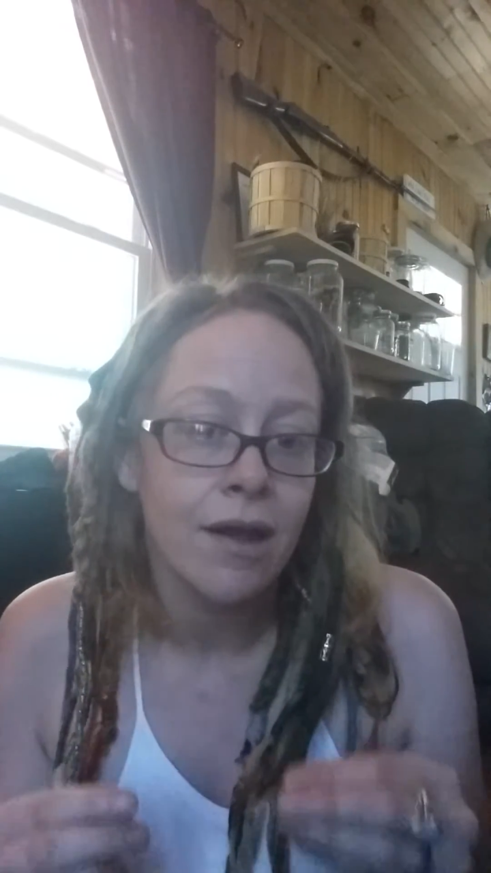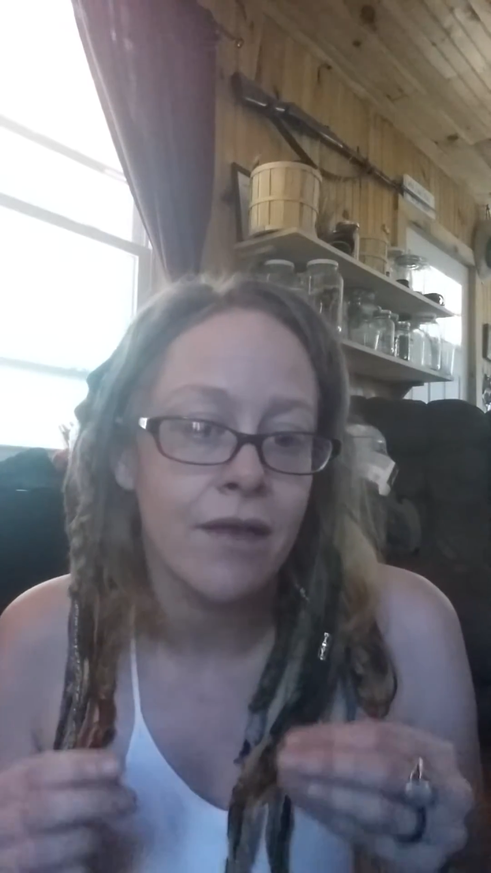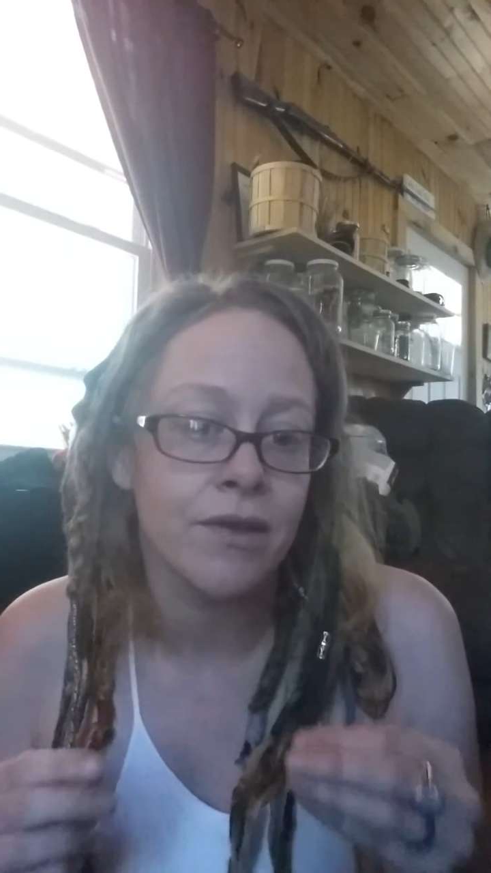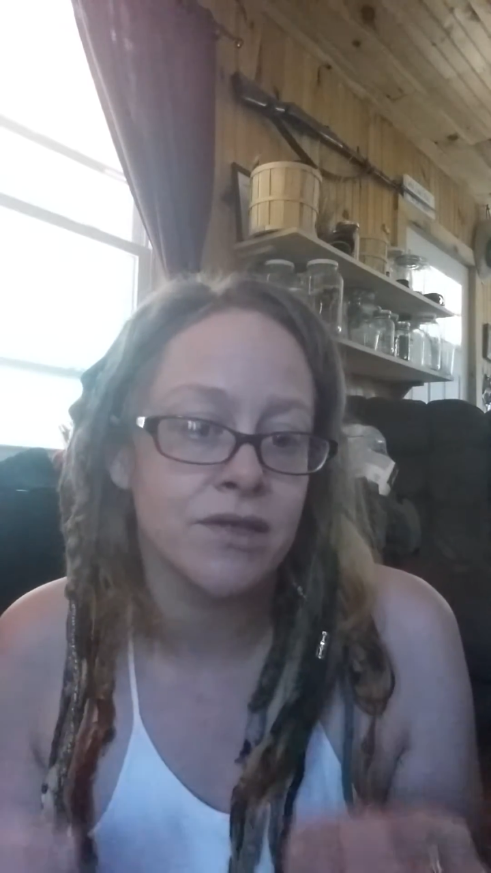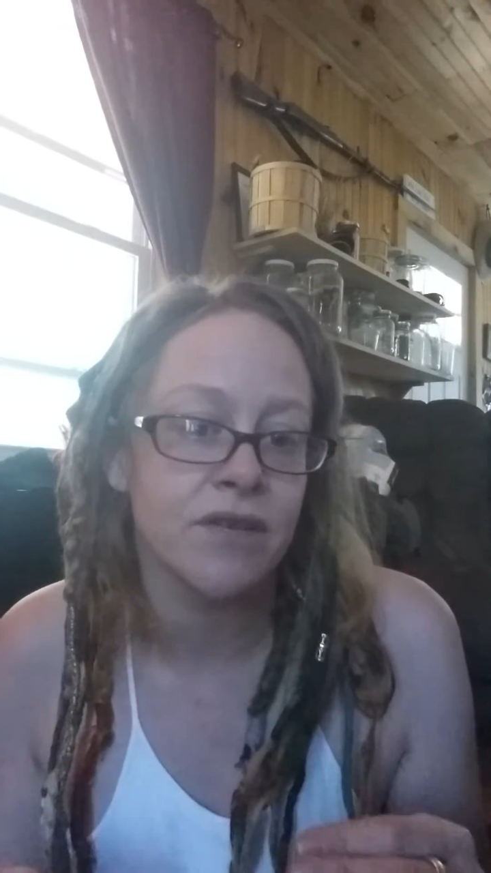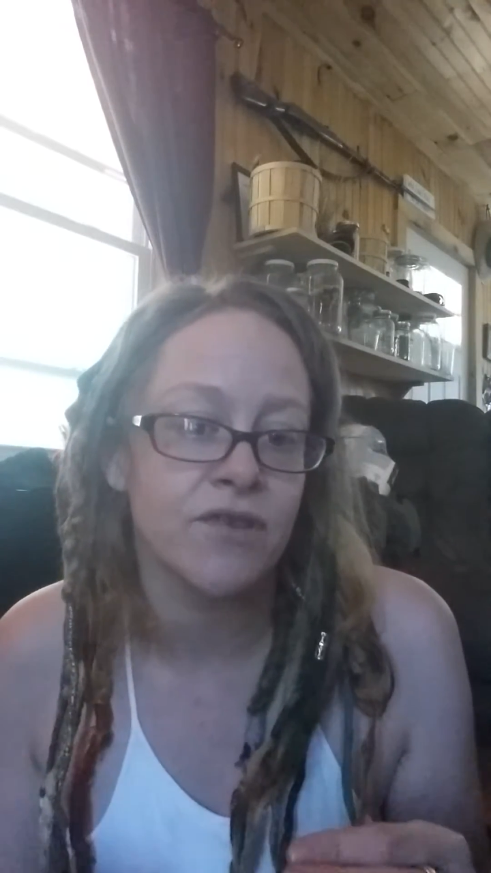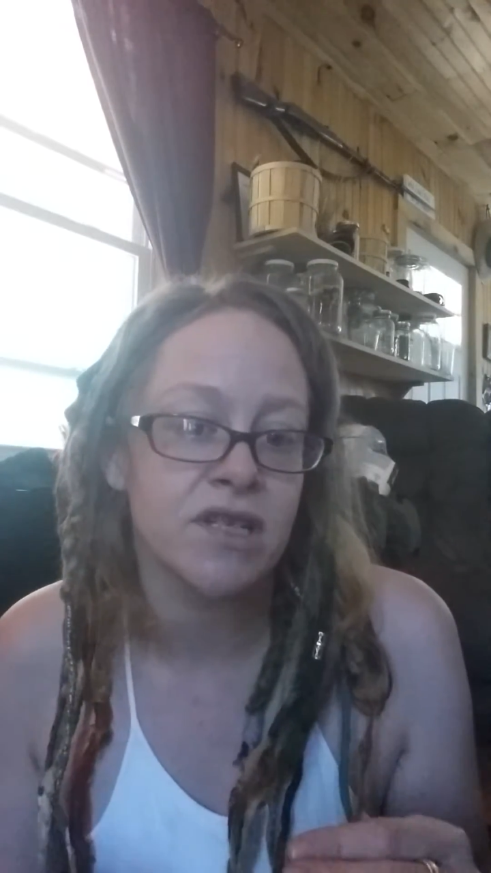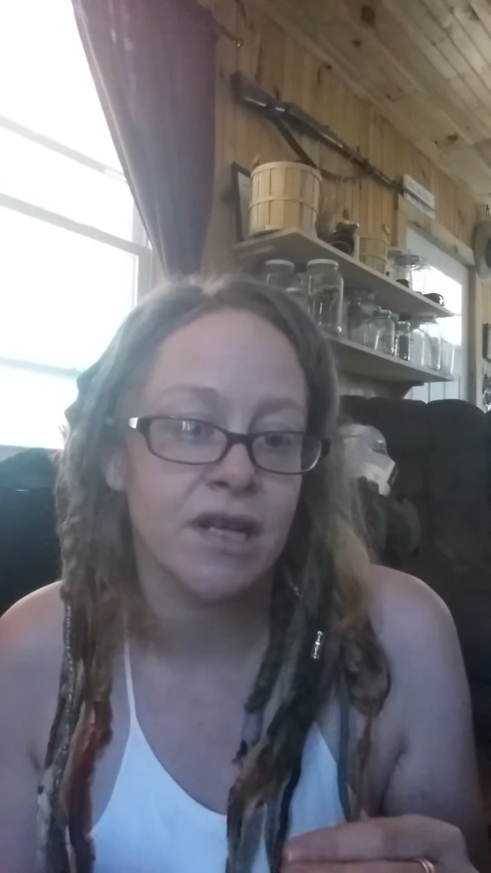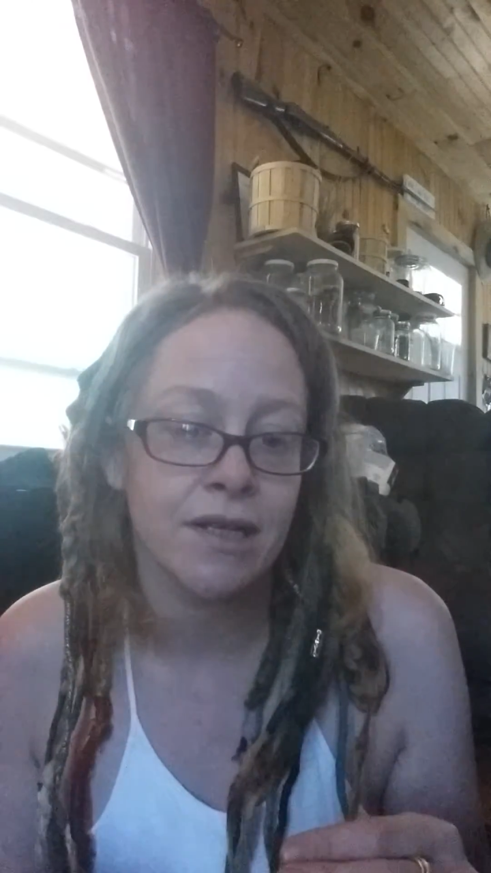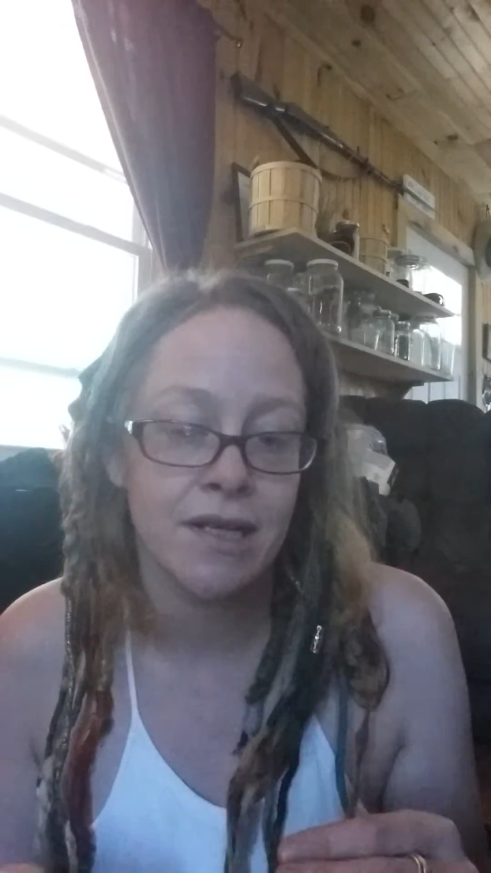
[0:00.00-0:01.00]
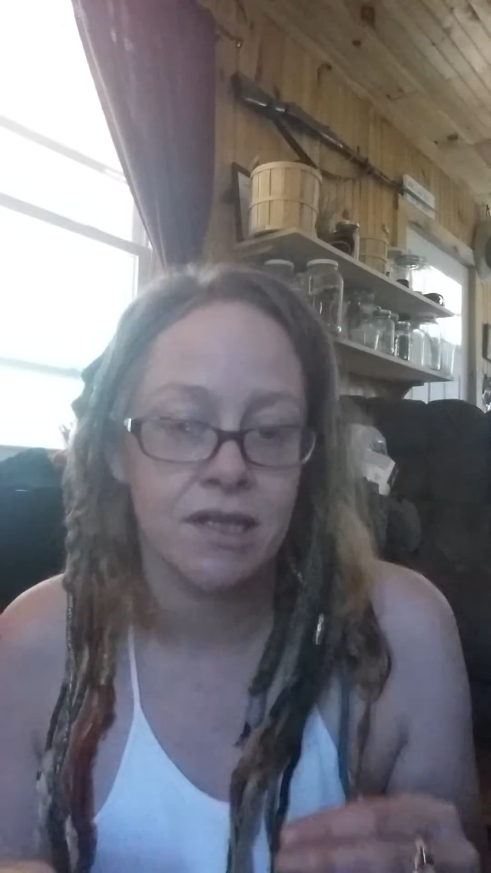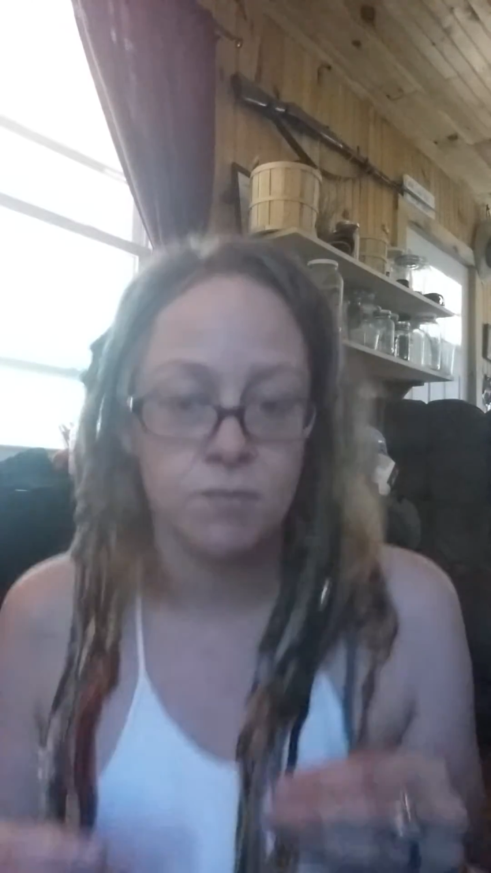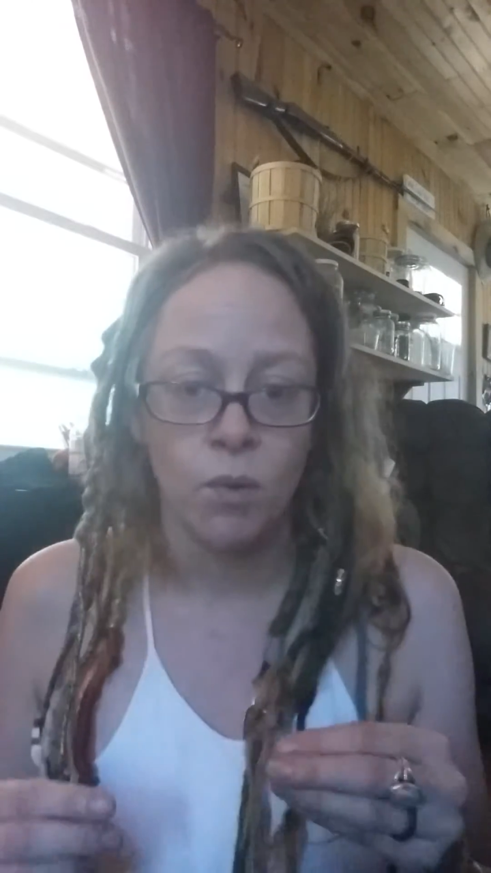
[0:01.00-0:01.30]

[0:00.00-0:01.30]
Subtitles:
and there's different techniques,